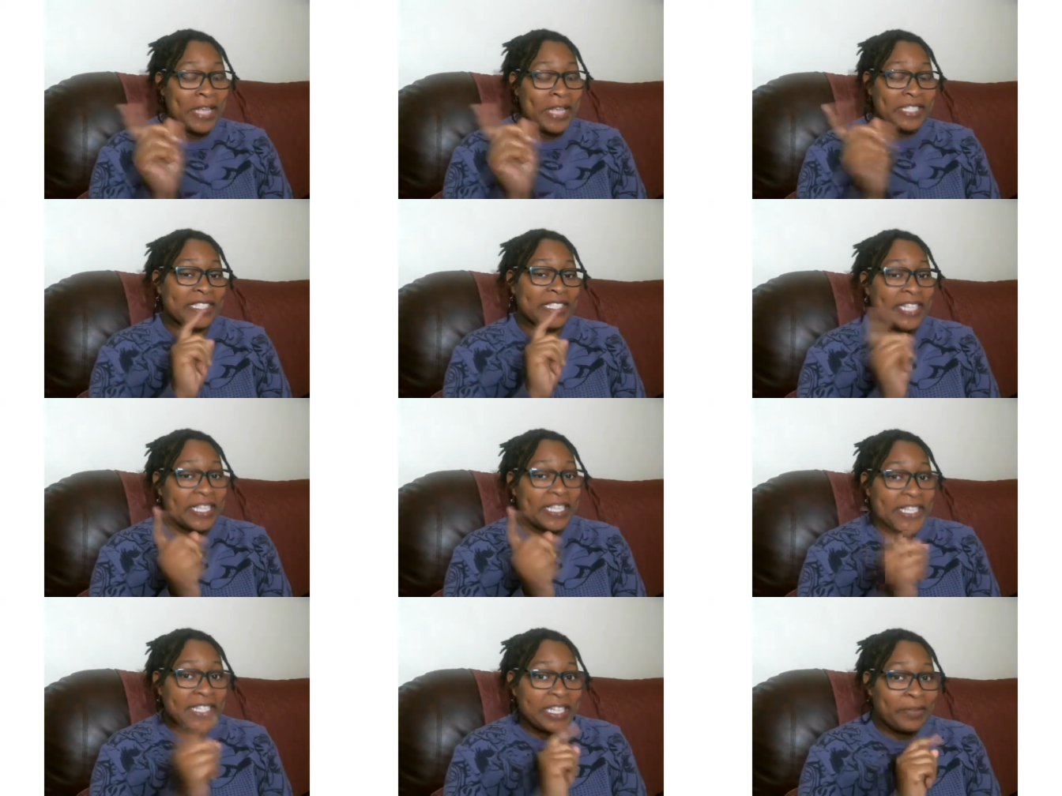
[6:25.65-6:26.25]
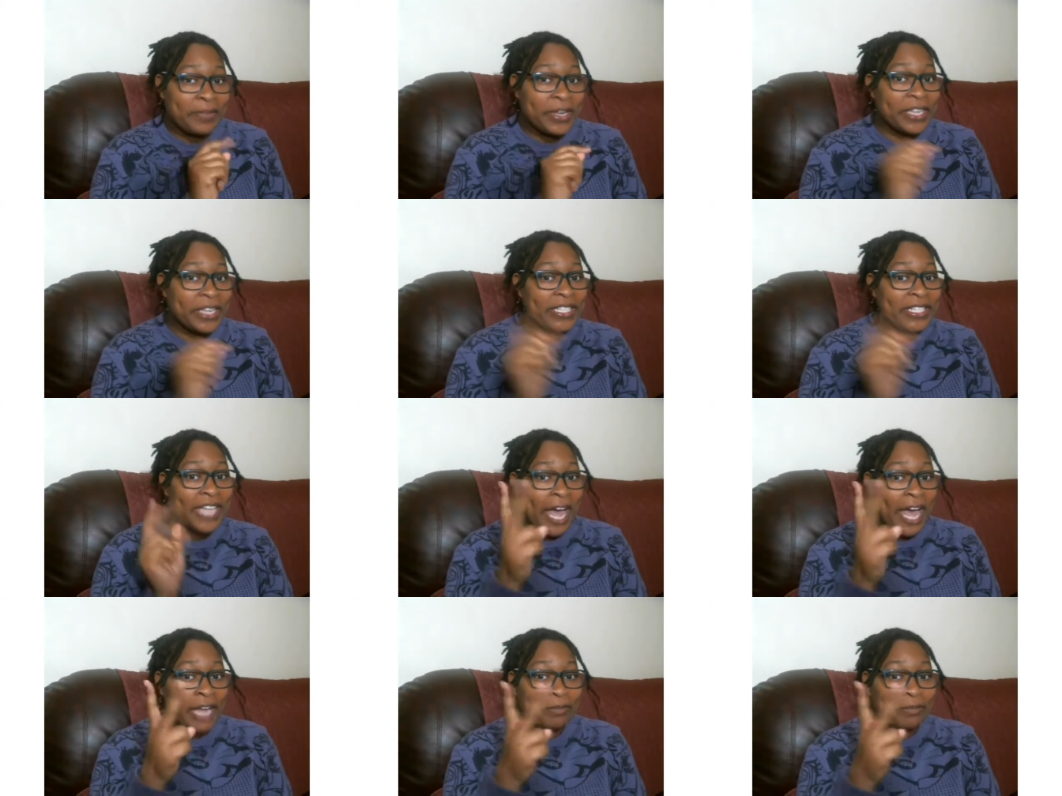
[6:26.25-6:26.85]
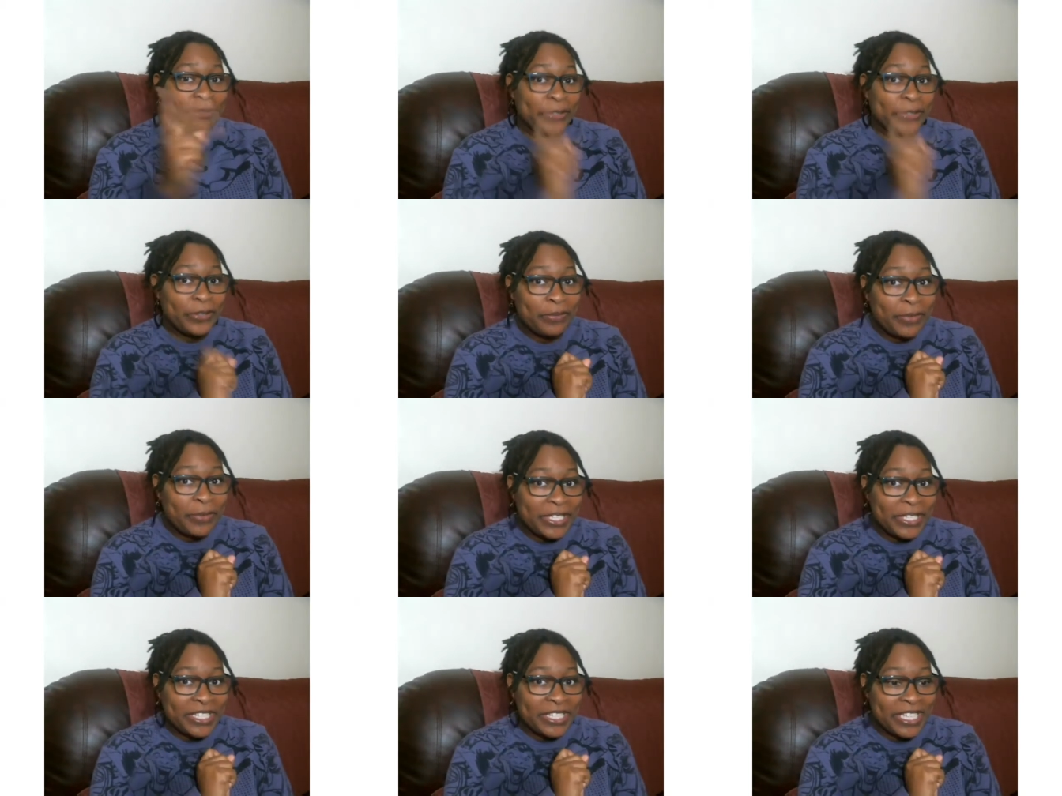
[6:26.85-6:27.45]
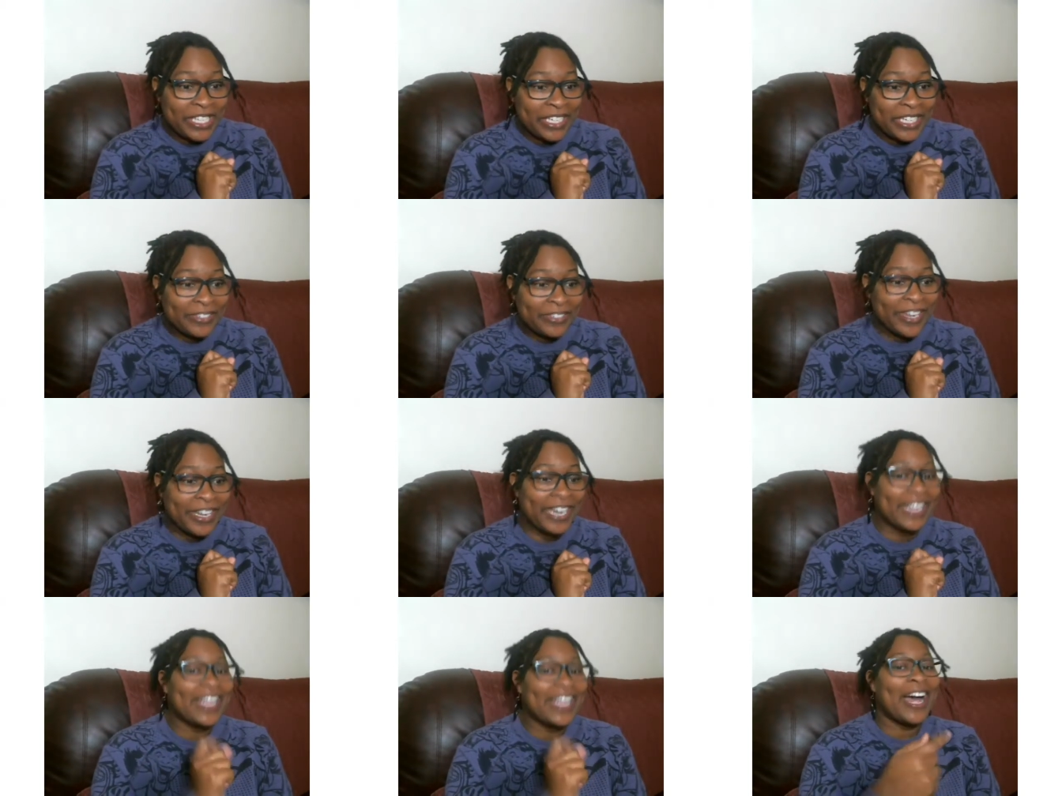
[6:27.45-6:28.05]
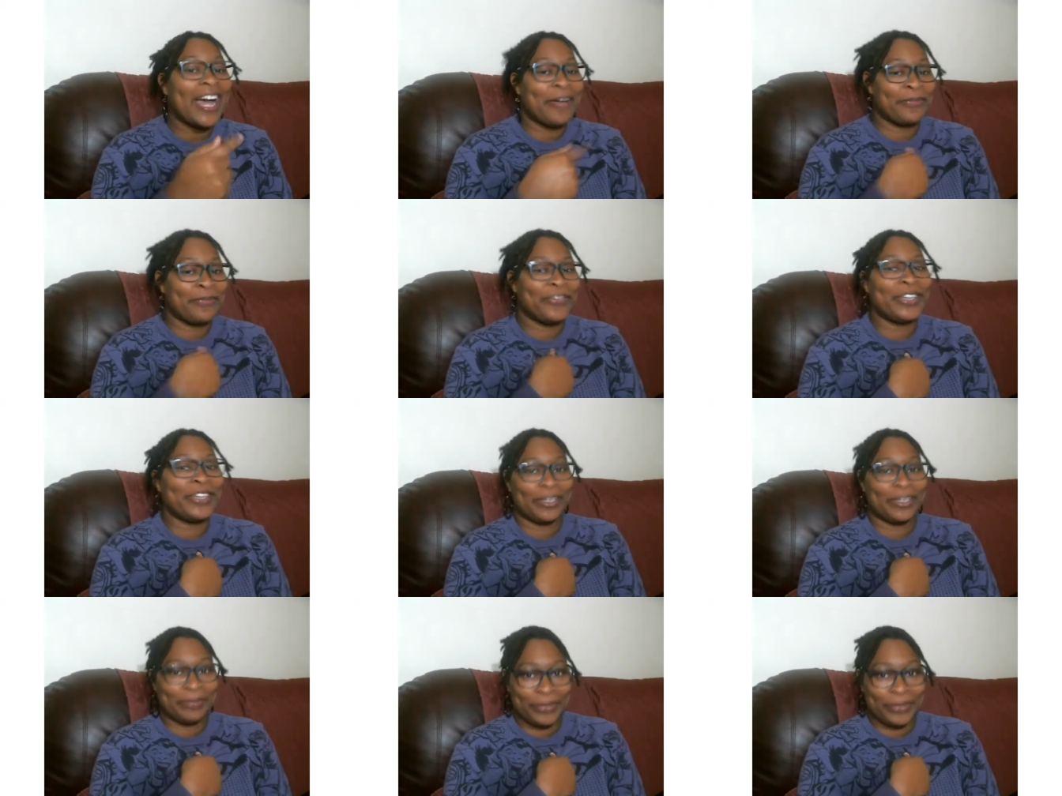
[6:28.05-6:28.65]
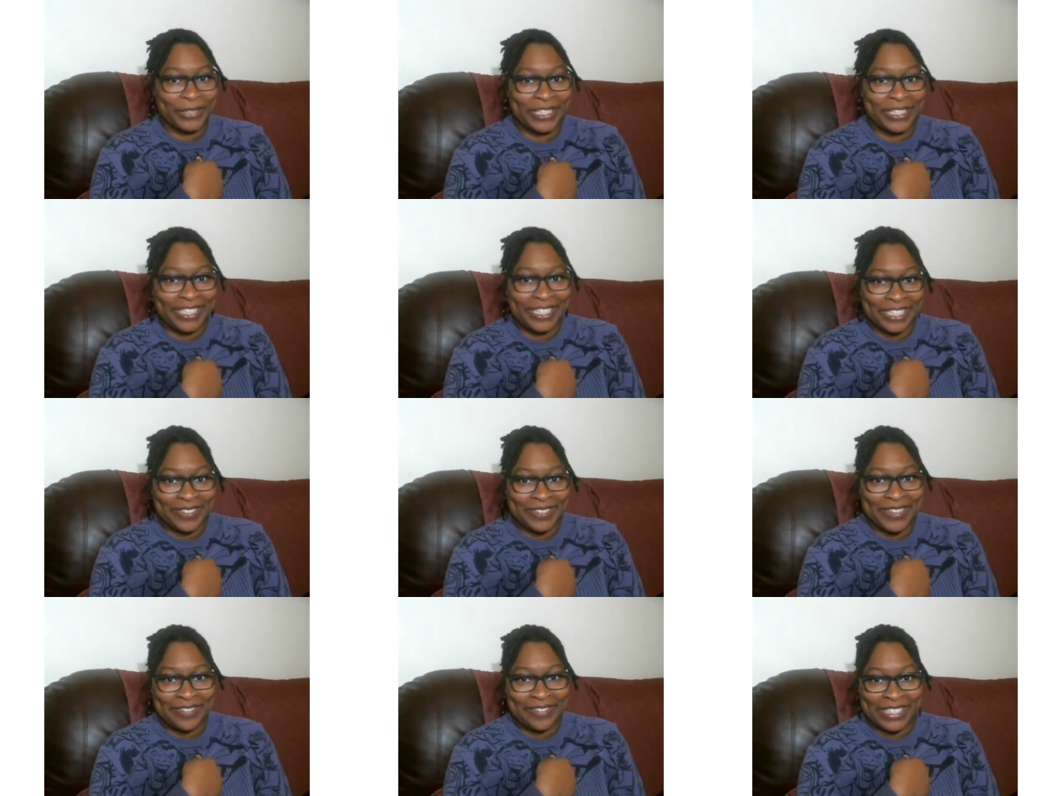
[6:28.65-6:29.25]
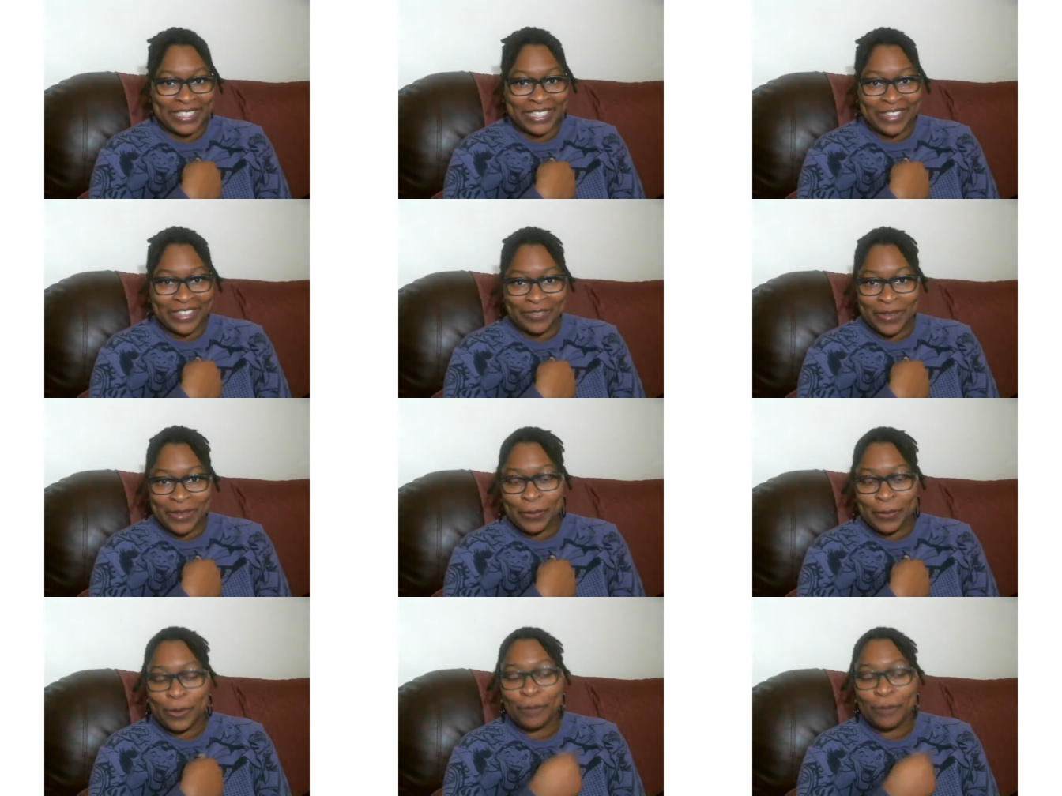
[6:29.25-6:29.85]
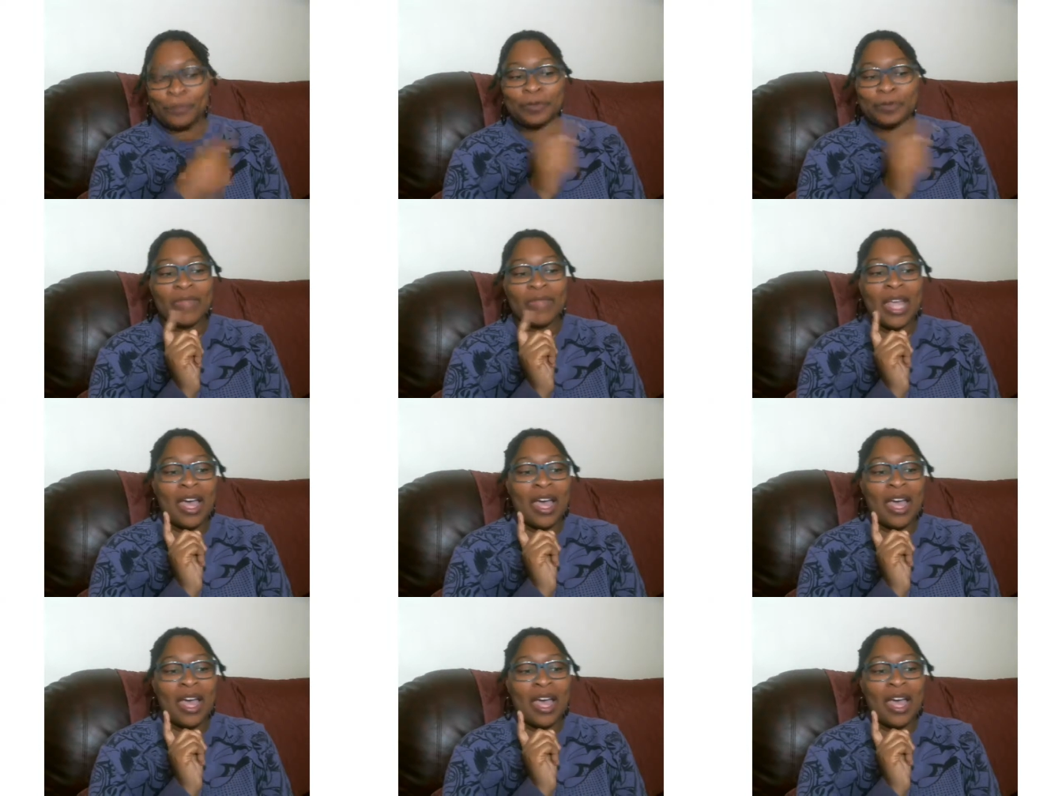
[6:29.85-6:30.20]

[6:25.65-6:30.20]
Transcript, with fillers: sixty books, I'm two books in already. I'm feeling pretty good about myself, people.